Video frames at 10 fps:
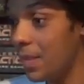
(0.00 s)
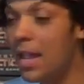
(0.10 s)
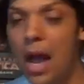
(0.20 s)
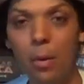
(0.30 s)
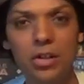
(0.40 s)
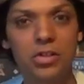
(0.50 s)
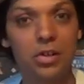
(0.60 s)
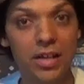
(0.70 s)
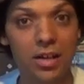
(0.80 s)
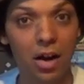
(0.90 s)
yeah, I went to
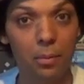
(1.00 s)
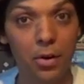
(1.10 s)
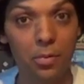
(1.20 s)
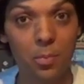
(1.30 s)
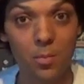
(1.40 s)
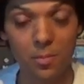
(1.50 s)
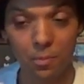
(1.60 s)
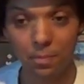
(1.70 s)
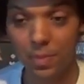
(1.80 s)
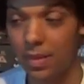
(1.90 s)
Studley Carboo.
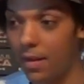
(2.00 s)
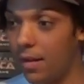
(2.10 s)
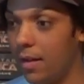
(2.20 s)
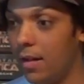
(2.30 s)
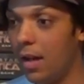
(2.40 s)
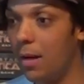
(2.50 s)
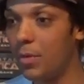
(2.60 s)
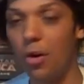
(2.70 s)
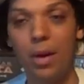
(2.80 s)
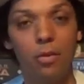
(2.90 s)

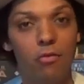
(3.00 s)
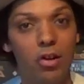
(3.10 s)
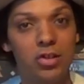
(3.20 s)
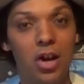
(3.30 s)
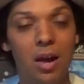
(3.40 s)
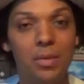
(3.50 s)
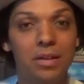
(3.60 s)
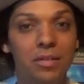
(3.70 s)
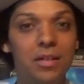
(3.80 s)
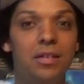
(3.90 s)
Um, got there at the right time.
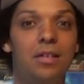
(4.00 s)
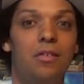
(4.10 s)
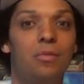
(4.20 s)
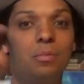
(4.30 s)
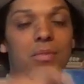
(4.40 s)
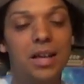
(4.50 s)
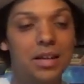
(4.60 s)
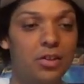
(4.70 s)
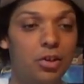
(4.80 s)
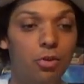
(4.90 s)
Did. A,
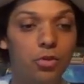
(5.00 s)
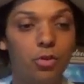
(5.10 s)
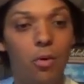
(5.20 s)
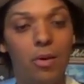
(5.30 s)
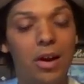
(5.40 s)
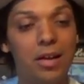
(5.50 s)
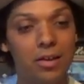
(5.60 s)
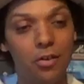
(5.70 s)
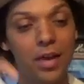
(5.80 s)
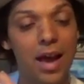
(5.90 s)
yeah, did the usual,
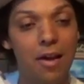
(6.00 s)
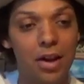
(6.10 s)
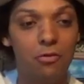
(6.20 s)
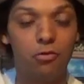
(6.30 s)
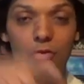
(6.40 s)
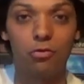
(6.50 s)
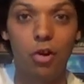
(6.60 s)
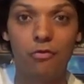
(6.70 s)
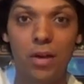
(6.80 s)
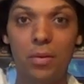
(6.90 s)
like got there and then dro
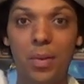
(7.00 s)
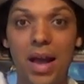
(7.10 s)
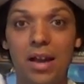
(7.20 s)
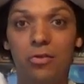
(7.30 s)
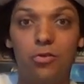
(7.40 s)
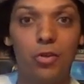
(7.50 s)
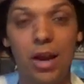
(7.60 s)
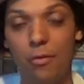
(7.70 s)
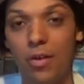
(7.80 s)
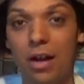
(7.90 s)
drove around the back and
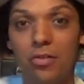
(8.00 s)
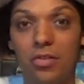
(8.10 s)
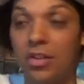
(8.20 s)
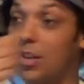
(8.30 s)
joined everyone else in the